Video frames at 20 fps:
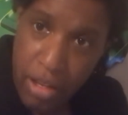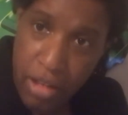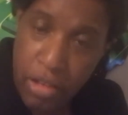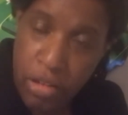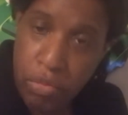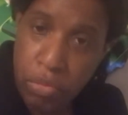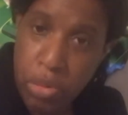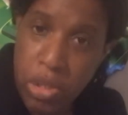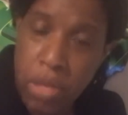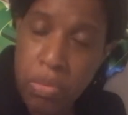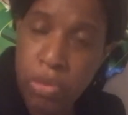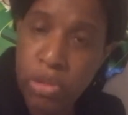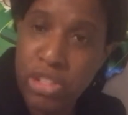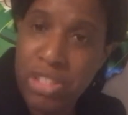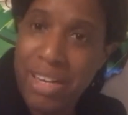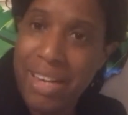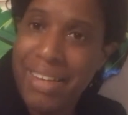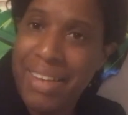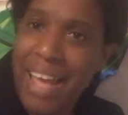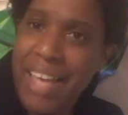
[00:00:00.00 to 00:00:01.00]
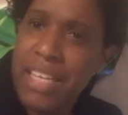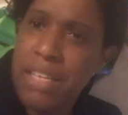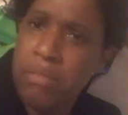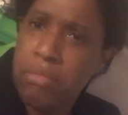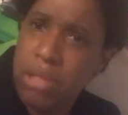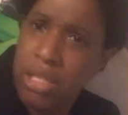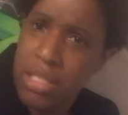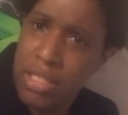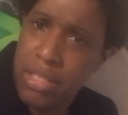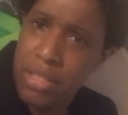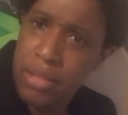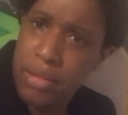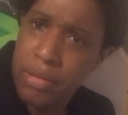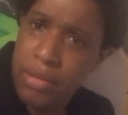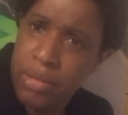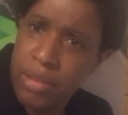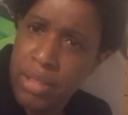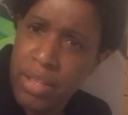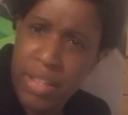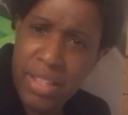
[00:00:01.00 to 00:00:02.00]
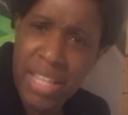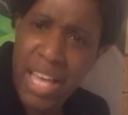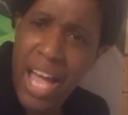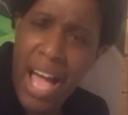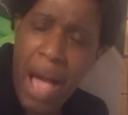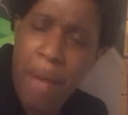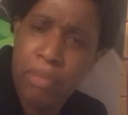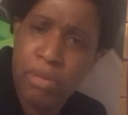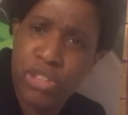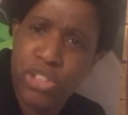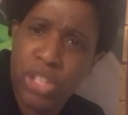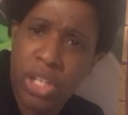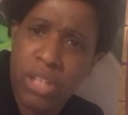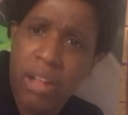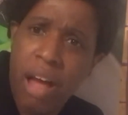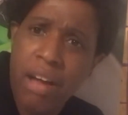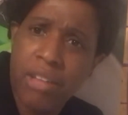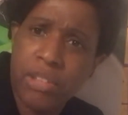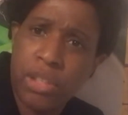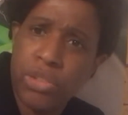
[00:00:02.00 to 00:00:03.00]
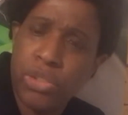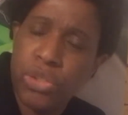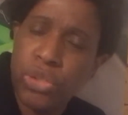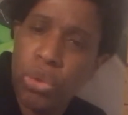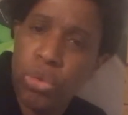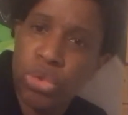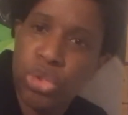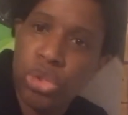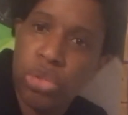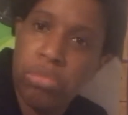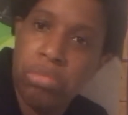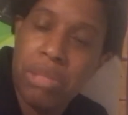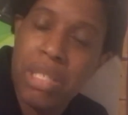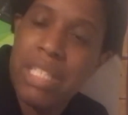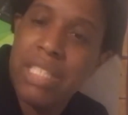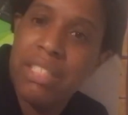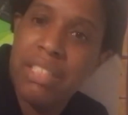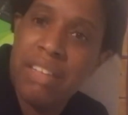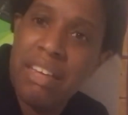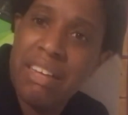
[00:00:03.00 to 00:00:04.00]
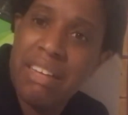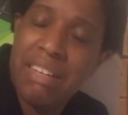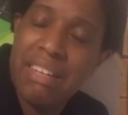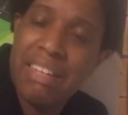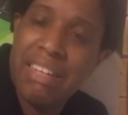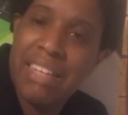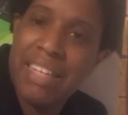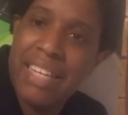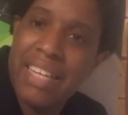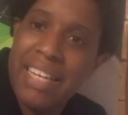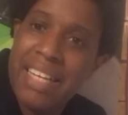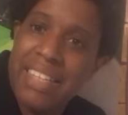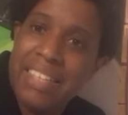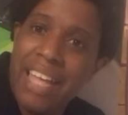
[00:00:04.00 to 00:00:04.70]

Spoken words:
people to like me. That happens a lot on social media. That